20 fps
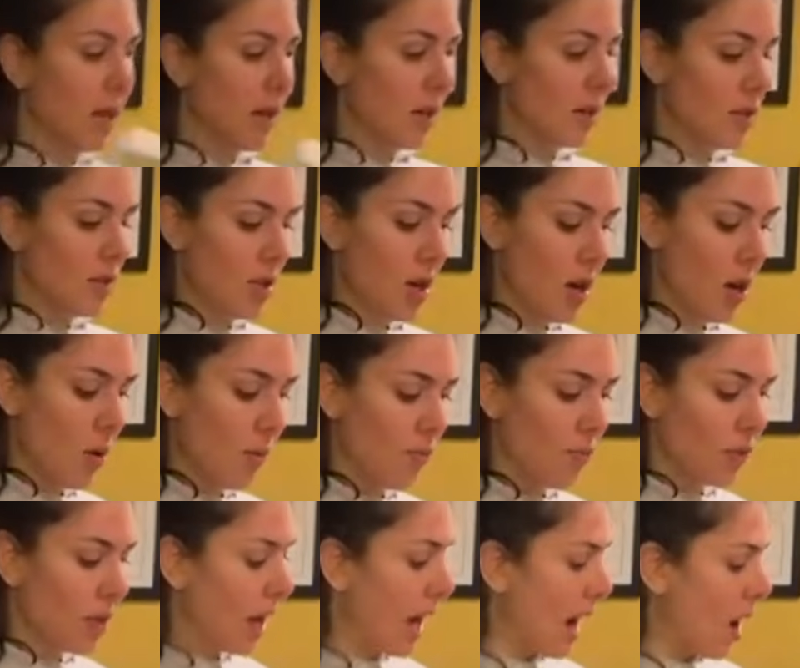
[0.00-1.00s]
So
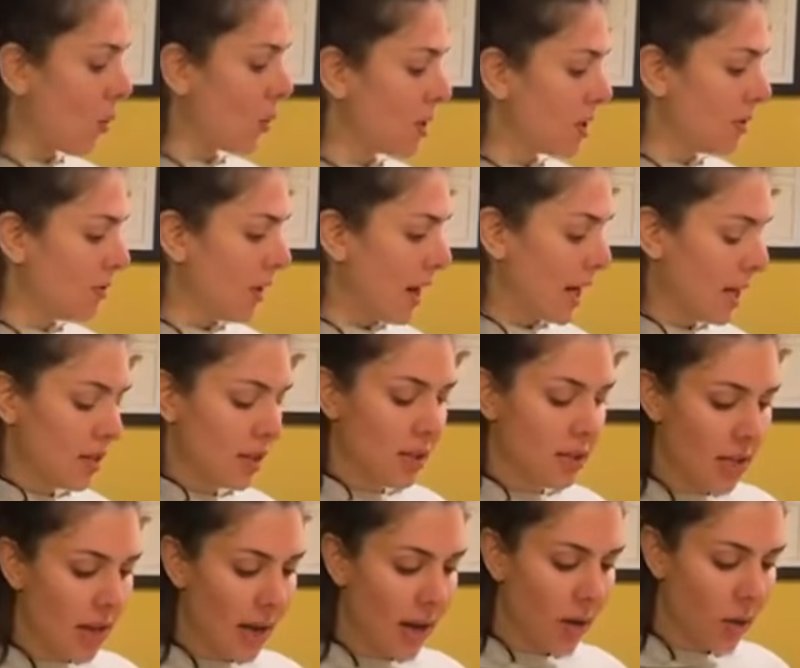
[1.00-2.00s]
how we divide this
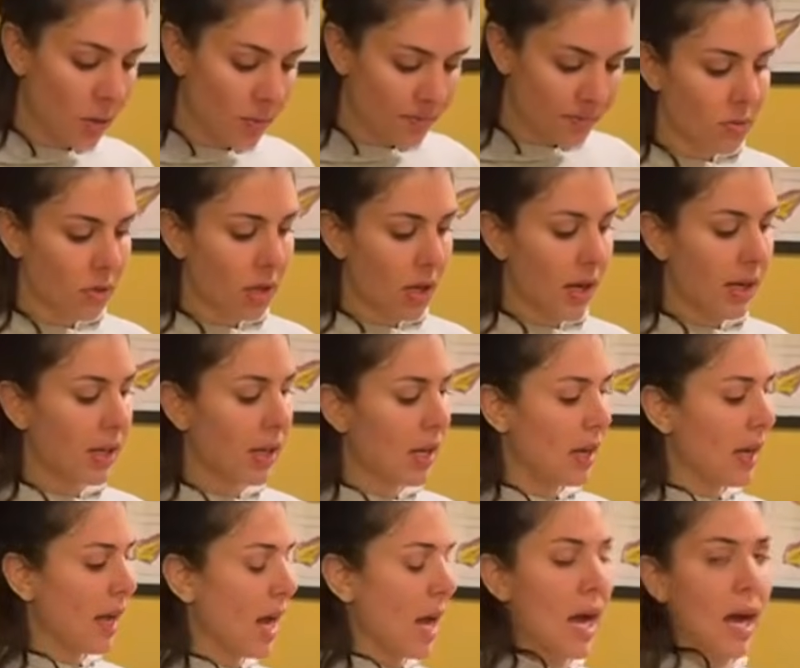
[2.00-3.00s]
out, I get
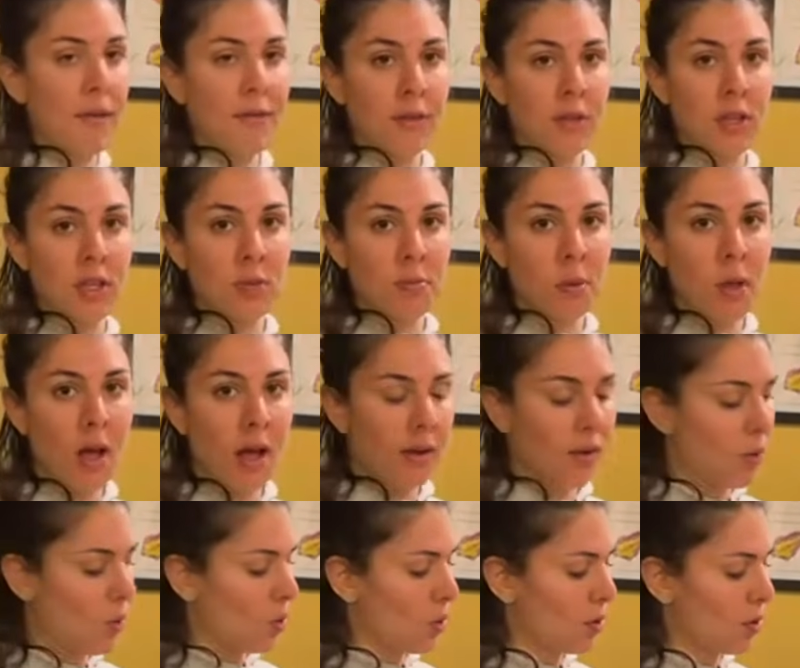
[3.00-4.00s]
half of this block
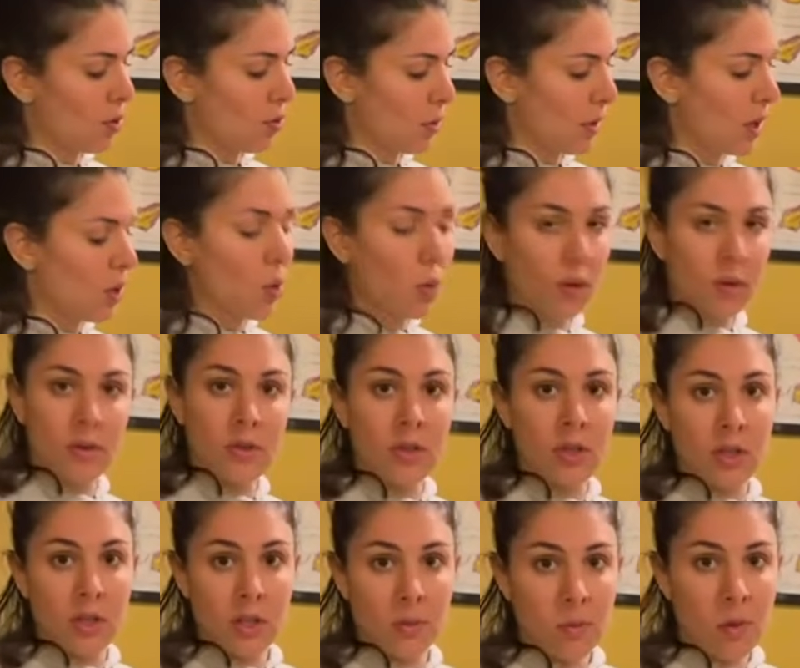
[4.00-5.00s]
or 3/4 of
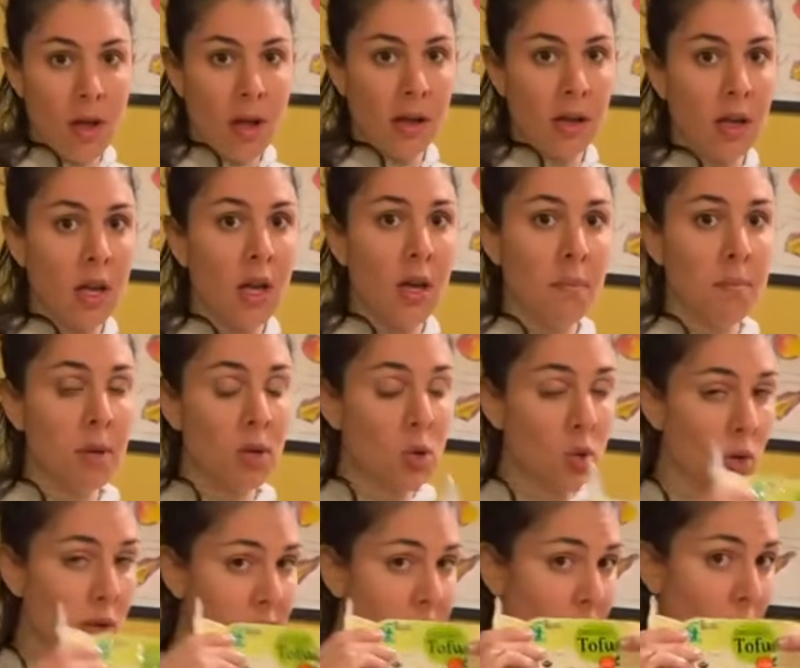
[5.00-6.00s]
this block. Mitchell
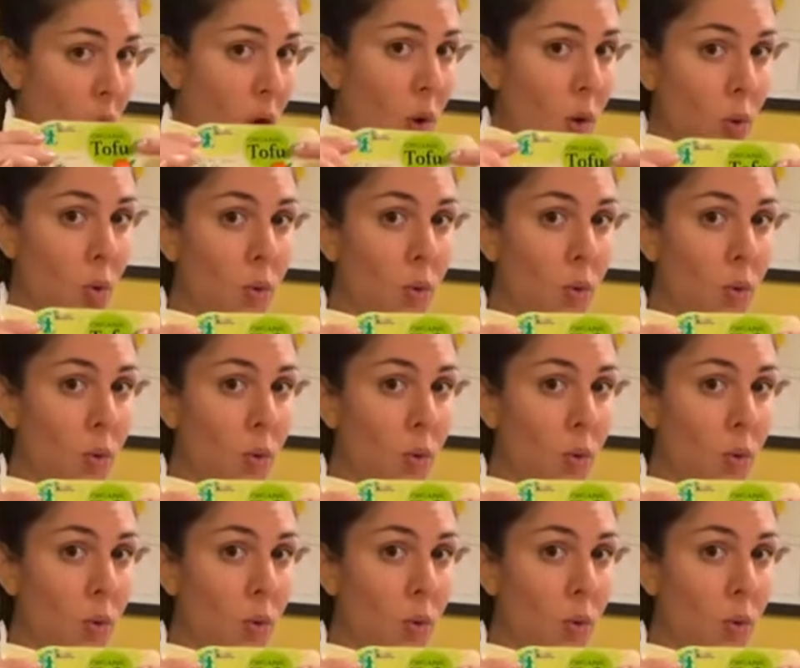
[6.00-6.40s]
gets a whole